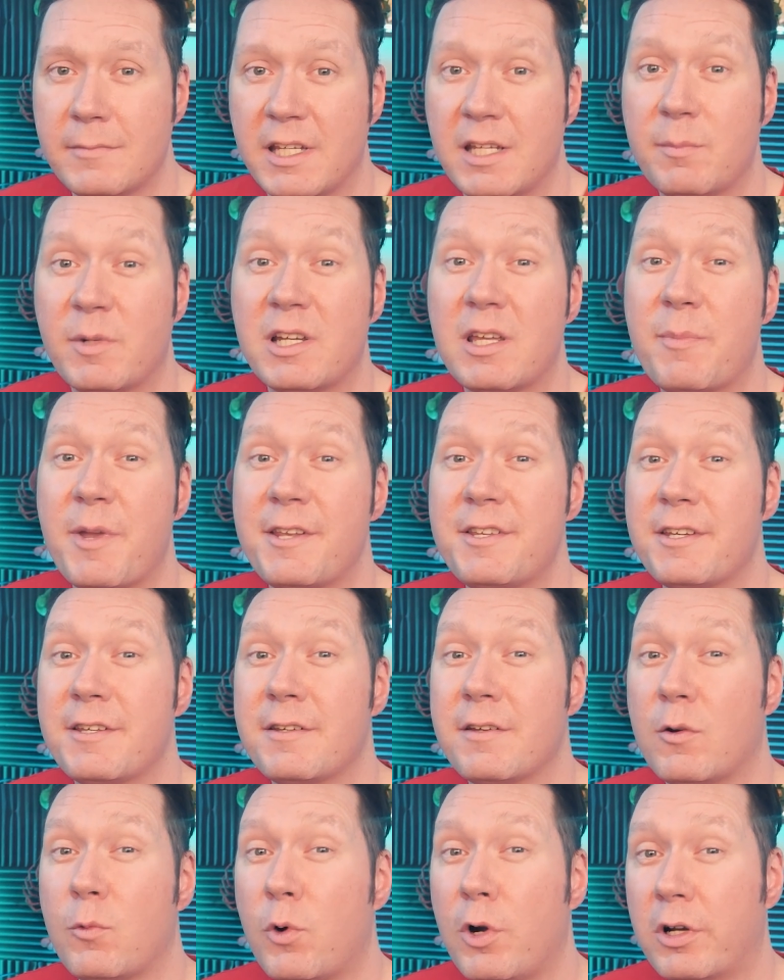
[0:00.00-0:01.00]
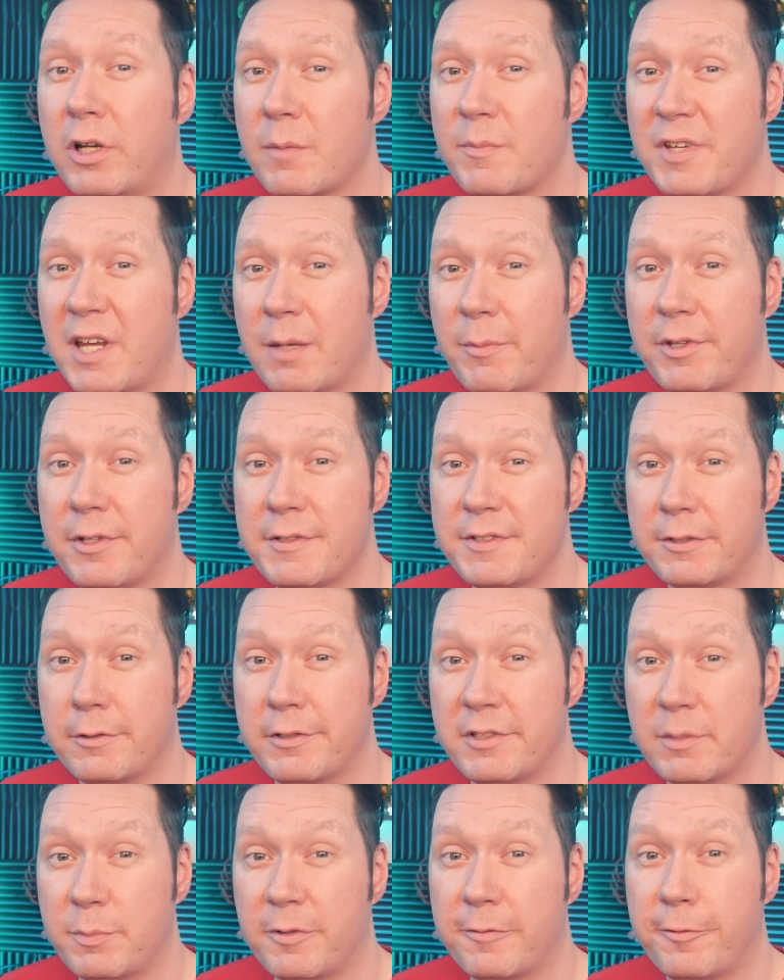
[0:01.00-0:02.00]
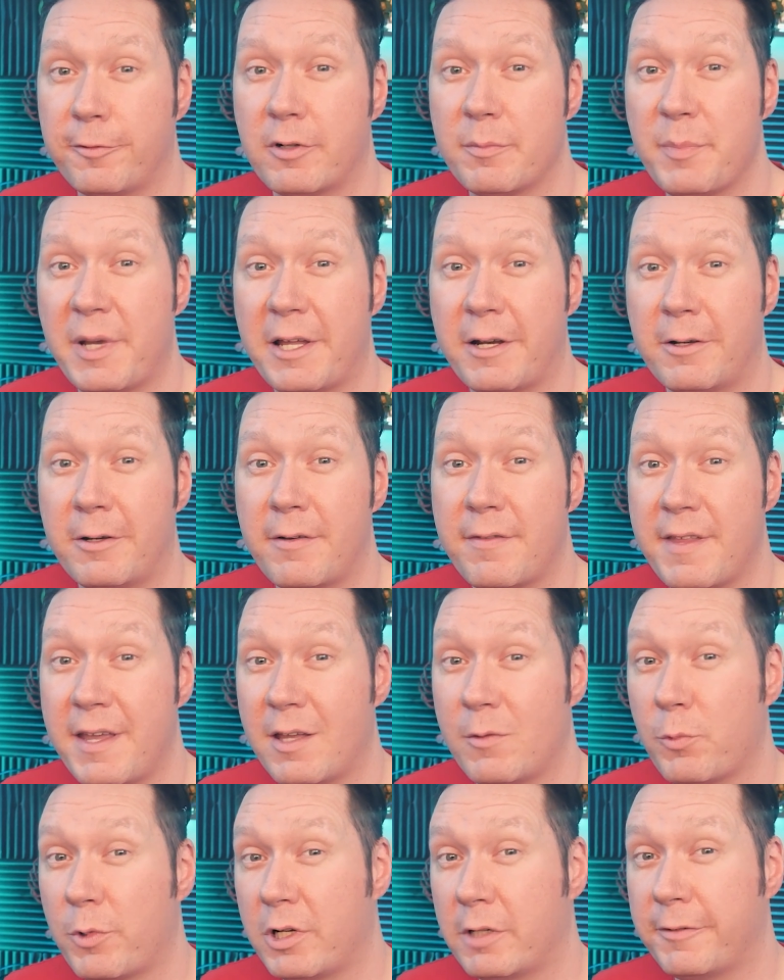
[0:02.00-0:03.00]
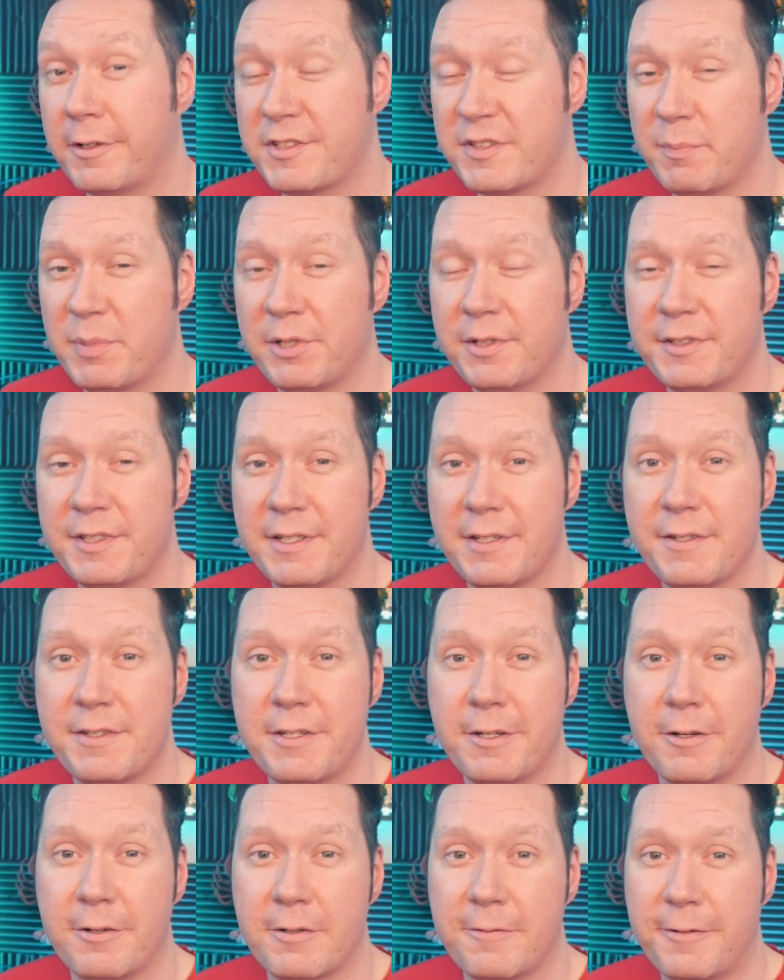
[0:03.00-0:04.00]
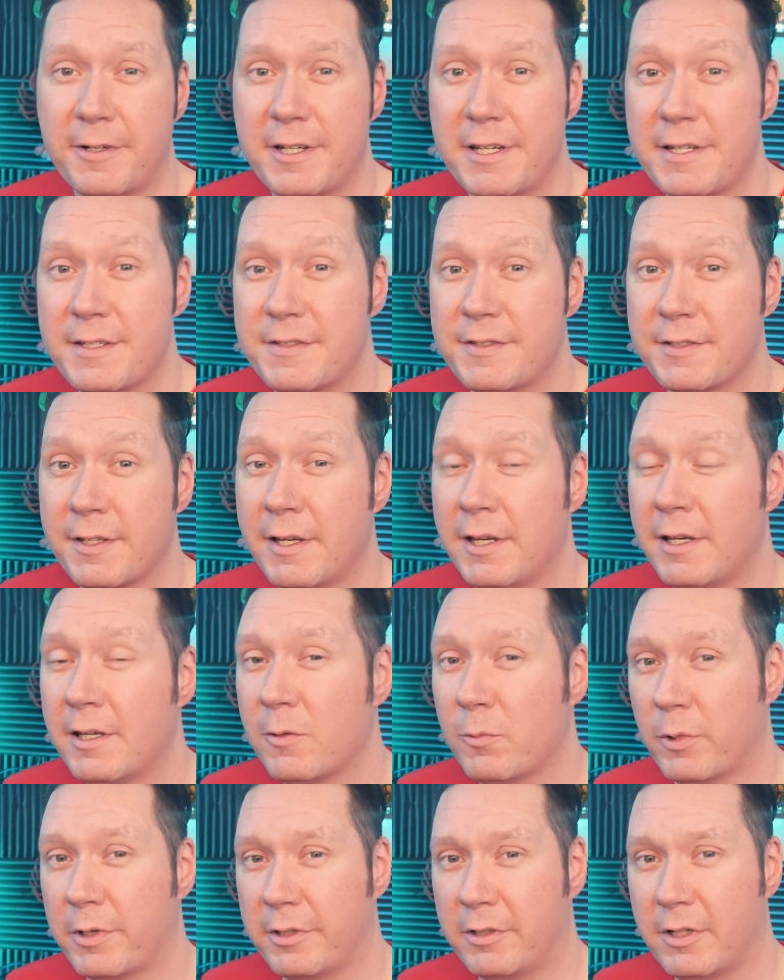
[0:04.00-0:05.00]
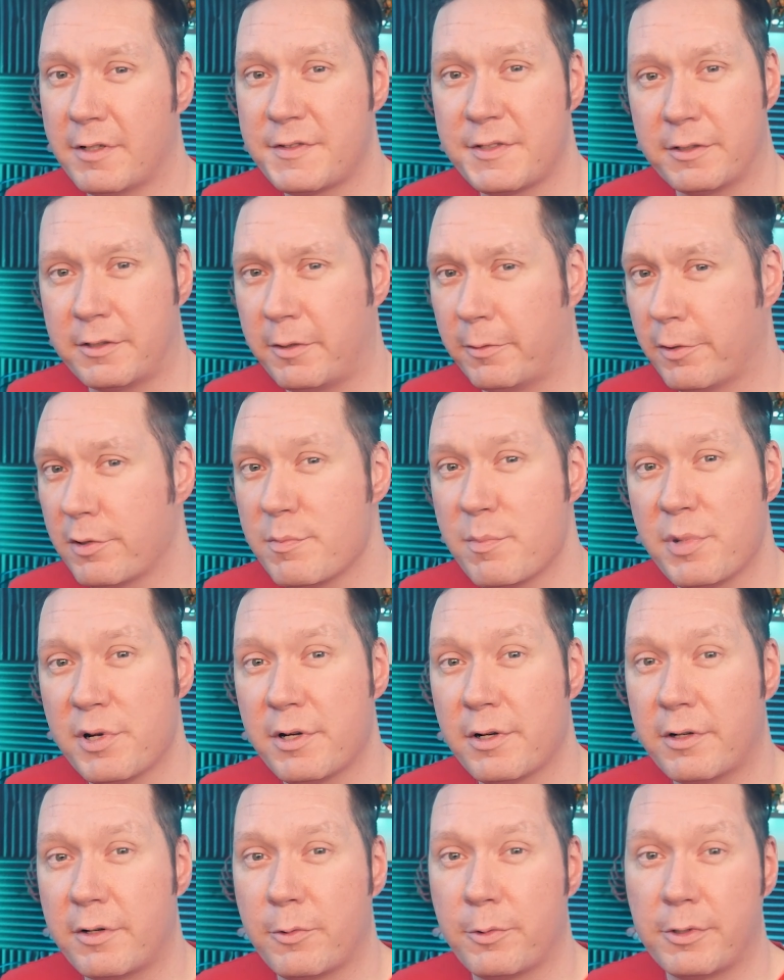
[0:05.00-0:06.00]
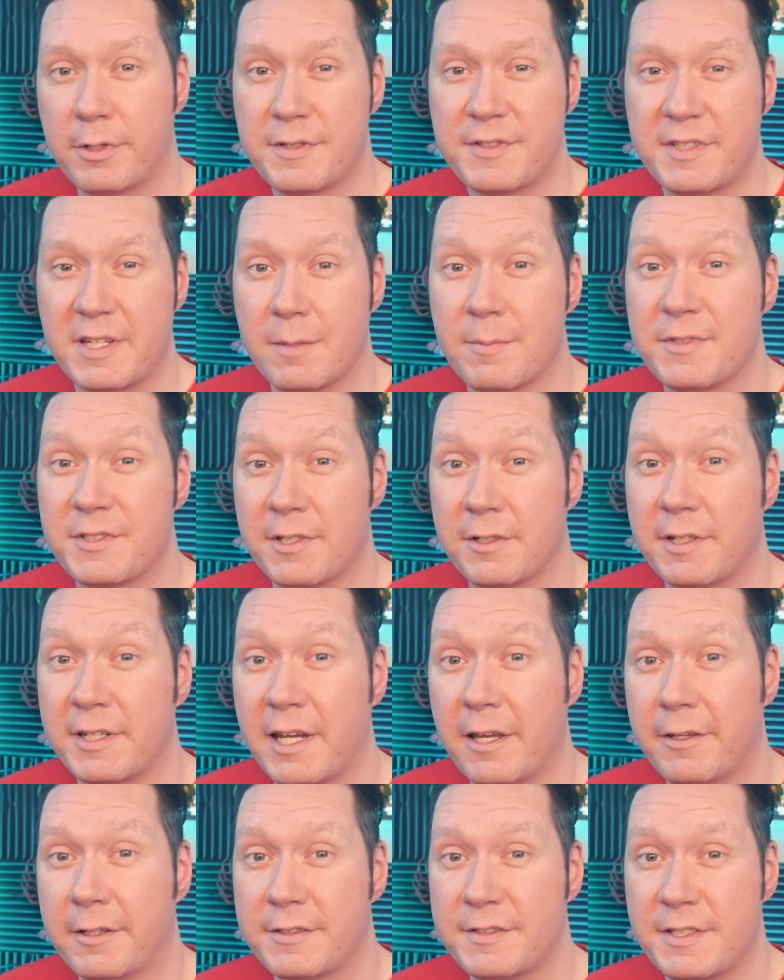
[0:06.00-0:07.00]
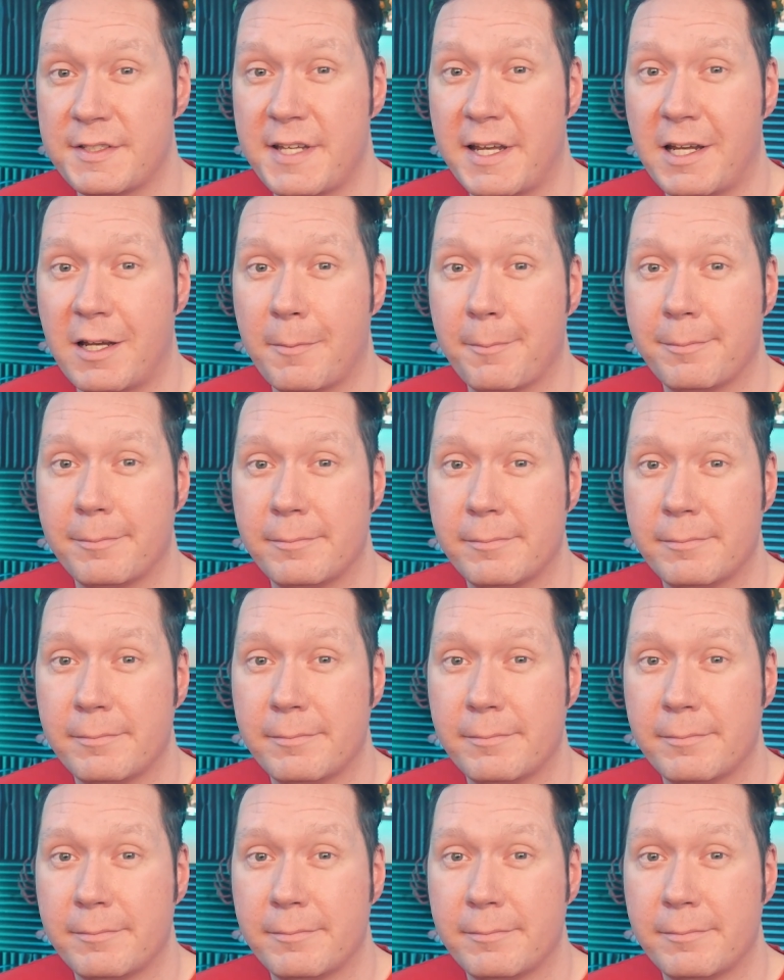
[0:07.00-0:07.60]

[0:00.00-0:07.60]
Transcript: In my opinion, a Wacom tablet is going to perform better than whatever is built into your device, whether it's a Chromebook or a Samsung Galaxy Tab.